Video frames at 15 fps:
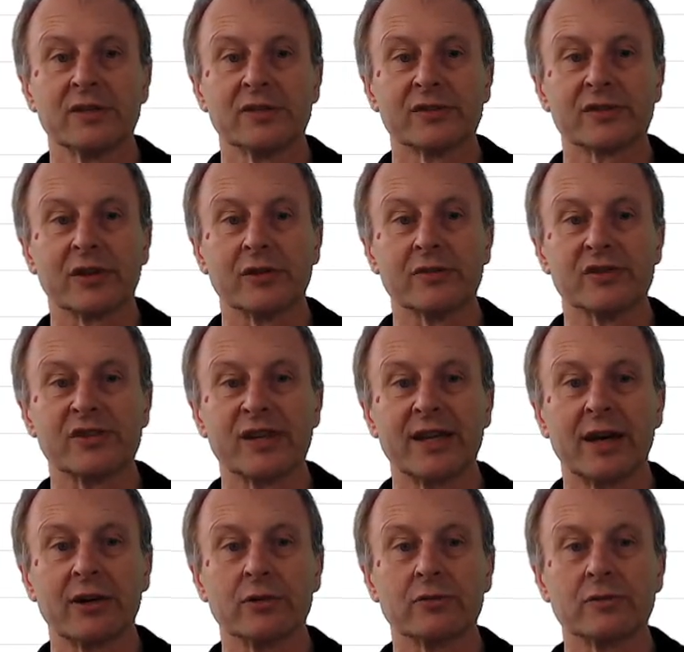So
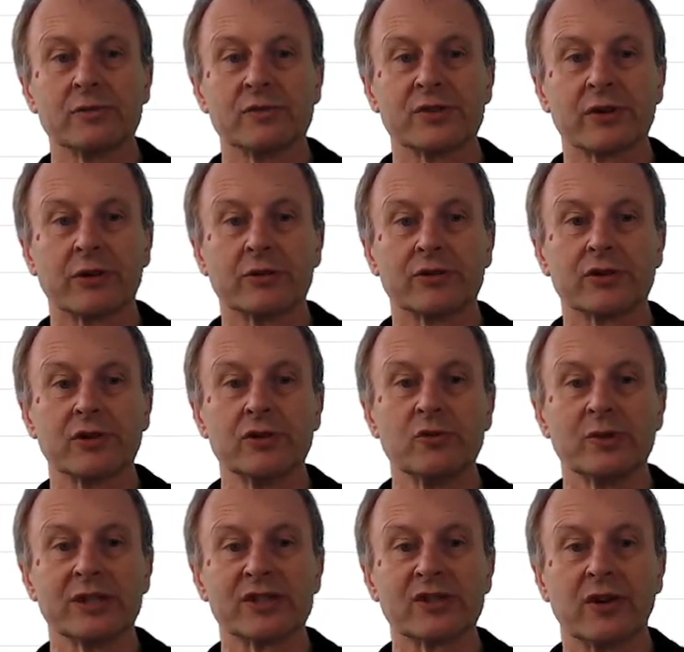CL02,
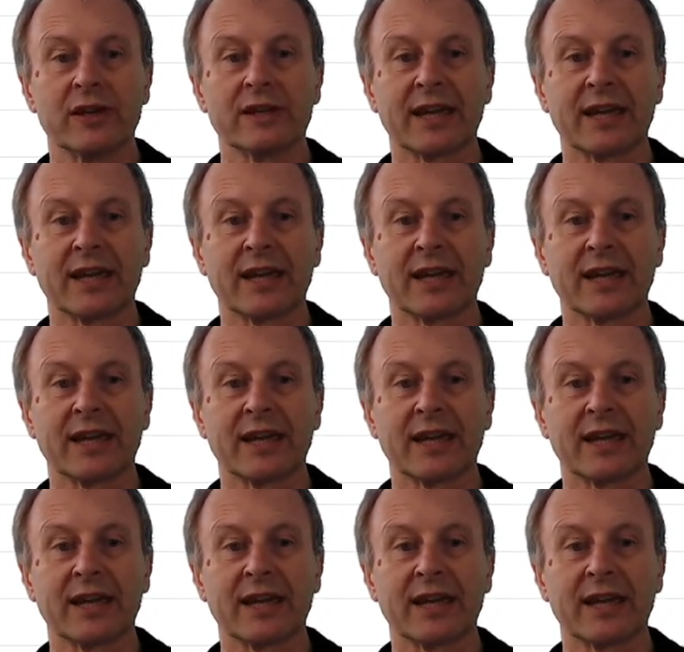we assign